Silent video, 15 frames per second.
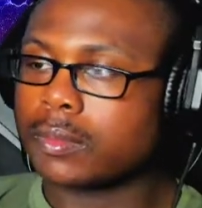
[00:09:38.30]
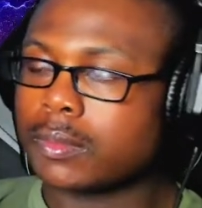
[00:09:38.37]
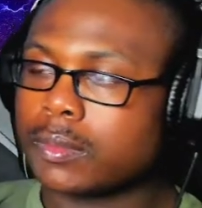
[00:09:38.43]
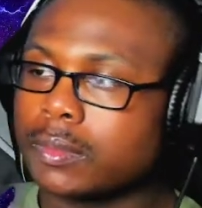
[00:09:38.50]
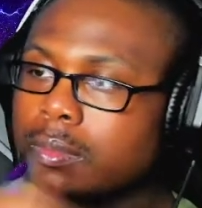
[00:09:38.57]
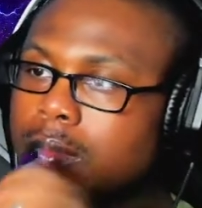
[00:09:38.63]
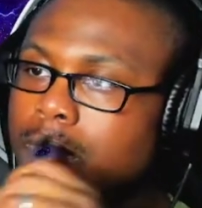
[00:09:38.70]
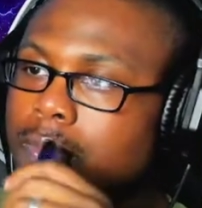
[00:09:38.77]

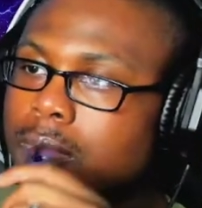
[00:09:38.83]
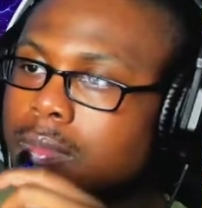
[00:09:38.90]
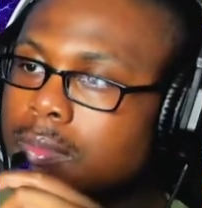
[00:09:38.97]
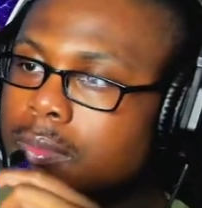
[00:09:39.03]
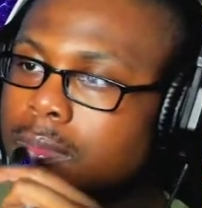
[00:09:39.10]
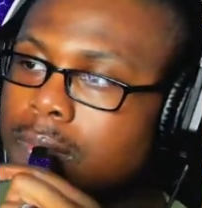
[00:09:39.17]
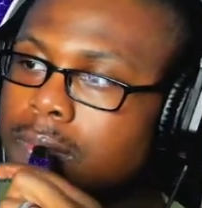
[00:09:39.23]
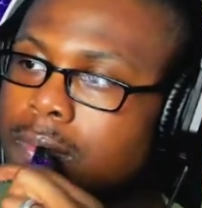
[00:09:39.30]

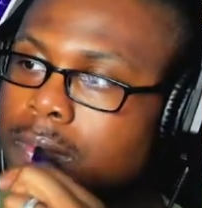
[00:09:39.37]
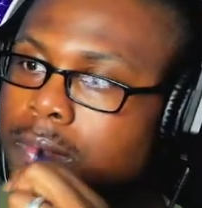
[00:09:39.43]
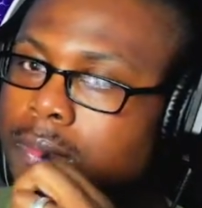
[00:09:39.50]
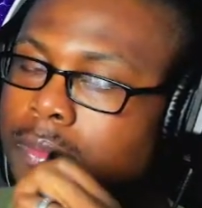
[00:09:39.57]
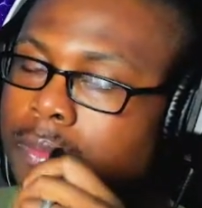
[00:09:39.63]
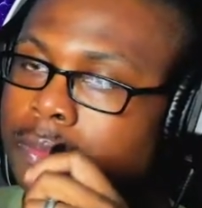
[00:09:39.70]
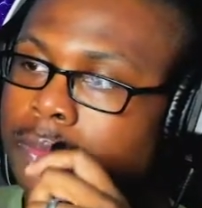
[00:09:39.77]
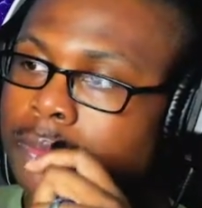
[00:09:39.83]

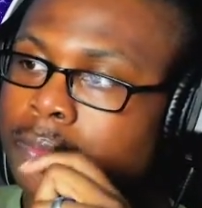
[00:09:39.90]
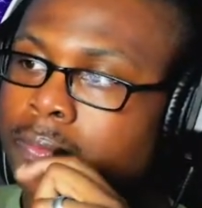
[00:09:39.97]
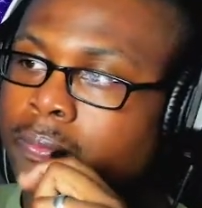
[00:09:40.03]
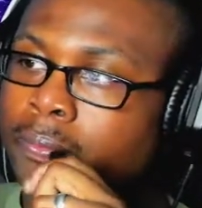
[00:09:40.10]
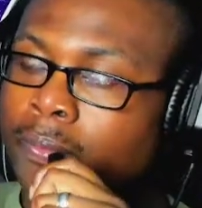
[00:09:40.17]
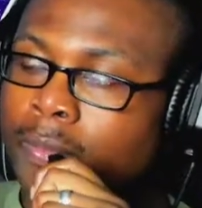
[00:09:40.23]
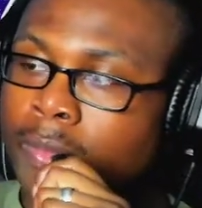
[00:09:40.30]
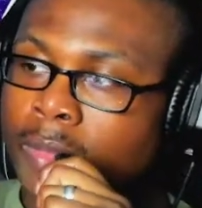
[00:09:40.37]

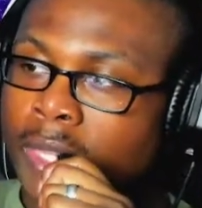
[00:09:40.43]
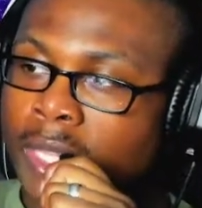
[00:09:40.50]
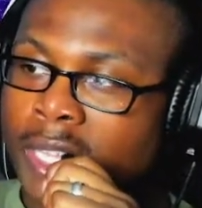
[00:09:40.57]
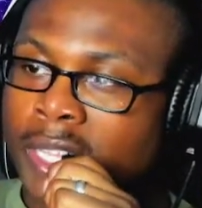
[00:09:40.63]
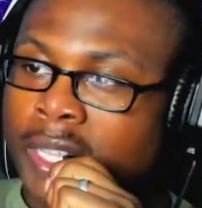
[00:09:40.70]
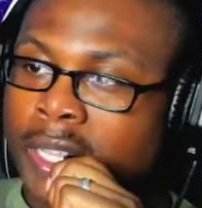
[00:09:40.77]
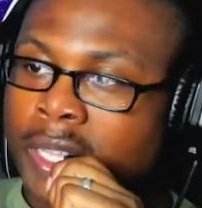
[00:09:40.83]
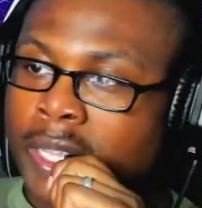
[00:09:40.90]

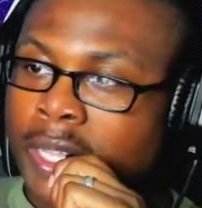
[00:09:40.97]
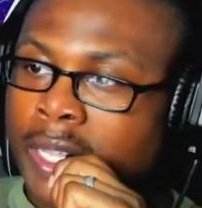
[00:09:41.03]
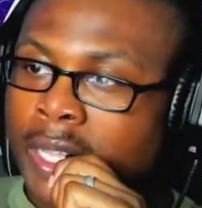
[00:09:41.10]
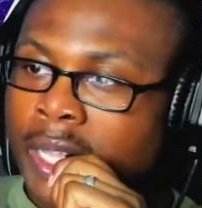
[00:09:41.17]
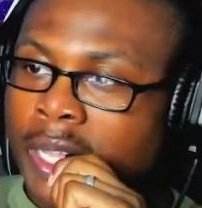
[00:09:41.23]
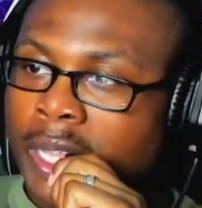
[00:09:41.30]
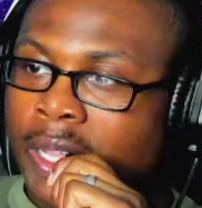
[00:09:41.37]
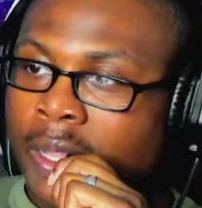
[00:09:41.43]

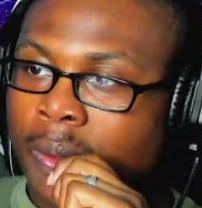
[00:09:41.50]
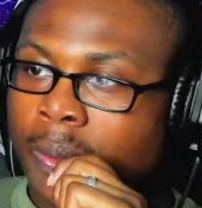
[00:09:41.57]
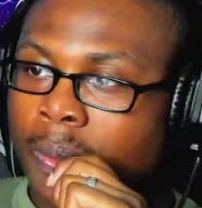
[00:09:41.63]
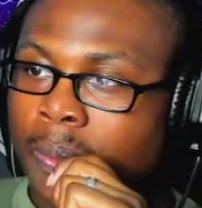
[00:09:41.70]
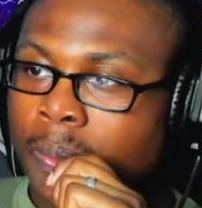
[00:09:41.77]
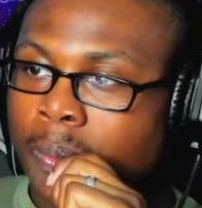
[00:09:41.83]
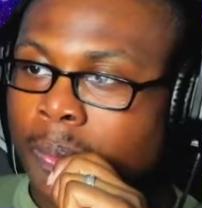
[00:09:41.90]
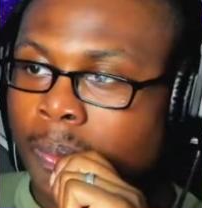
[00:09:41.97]

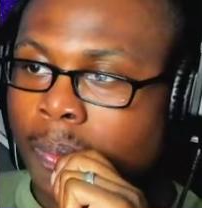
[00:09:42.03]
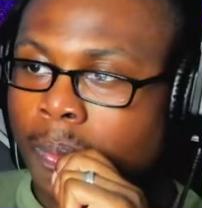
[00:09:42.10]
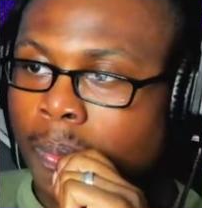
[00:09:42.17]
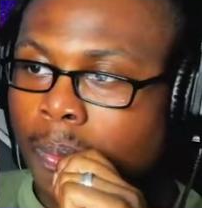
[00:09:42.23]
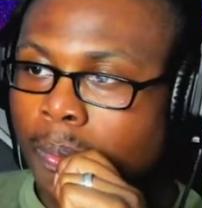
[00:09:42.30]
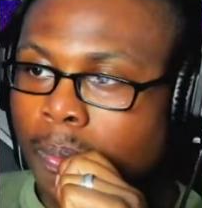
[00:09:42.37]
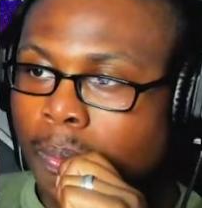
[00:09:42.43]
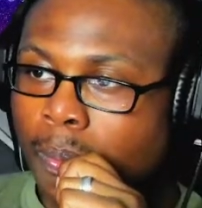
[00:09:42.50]

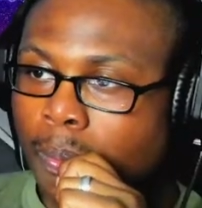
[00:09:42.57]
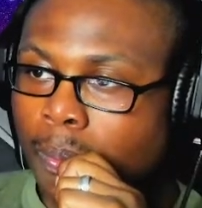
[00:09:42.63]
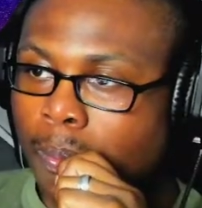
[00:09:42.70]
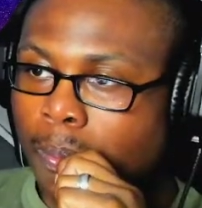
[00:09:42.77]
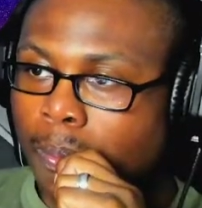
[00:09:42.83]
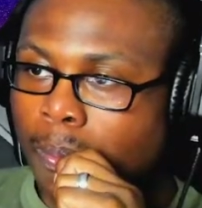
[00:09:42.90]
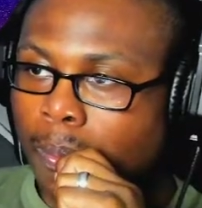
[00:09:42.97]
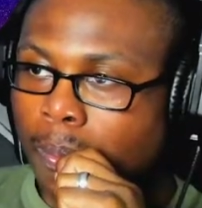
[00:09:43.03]

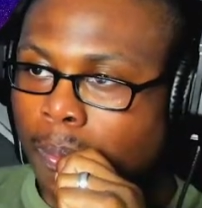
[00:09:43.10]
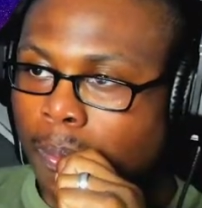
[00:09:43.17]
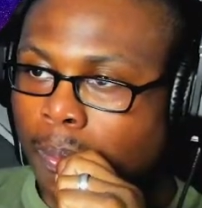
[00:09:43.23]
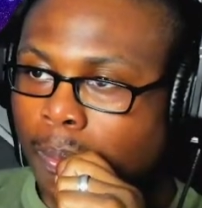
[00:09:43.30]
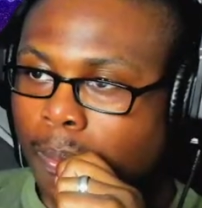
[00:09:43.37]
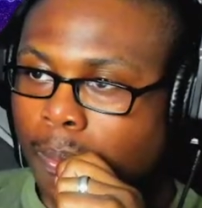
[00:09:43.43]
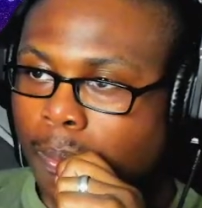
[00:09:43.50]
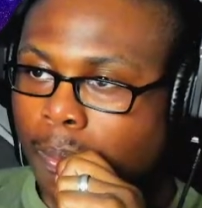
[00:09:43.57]

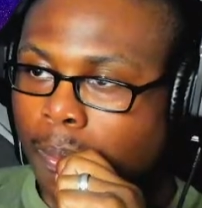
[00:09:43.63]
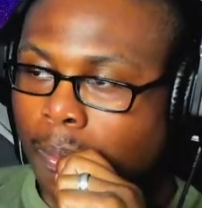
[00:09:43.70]
(not speaking)